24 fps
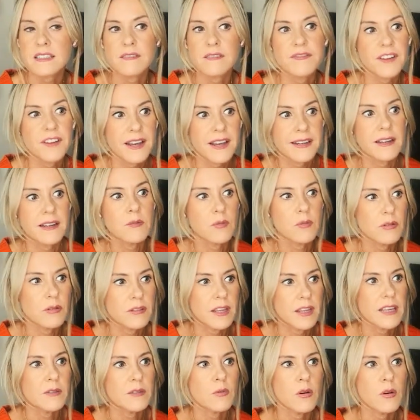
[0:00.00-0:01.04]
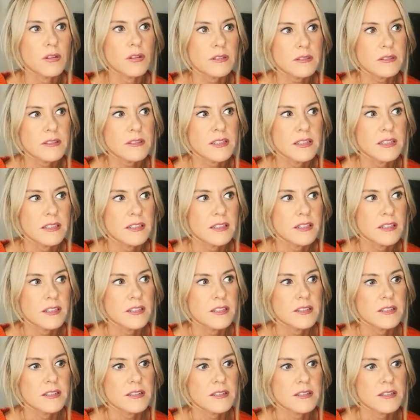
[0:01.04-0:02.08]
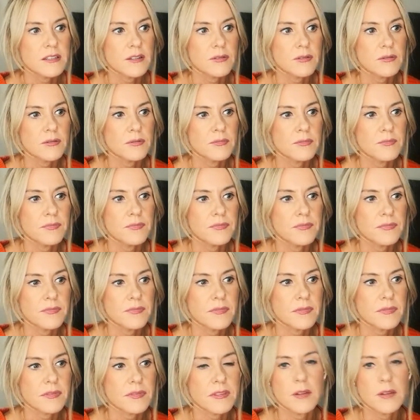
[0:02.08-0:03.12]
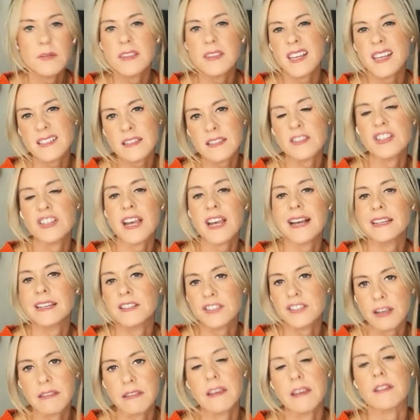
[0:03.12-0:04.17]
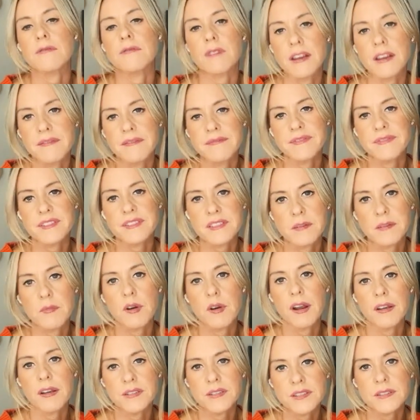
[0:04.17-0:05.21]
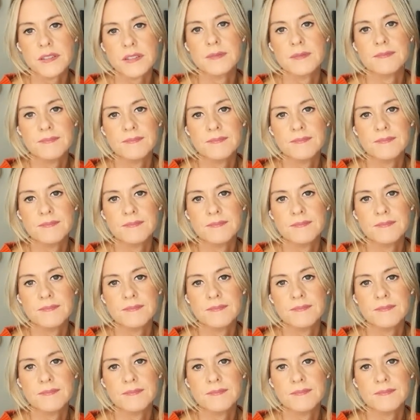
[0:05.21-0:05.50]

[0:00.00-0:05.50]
and find out what they want. So that's a challenge, I think, writing for someone else.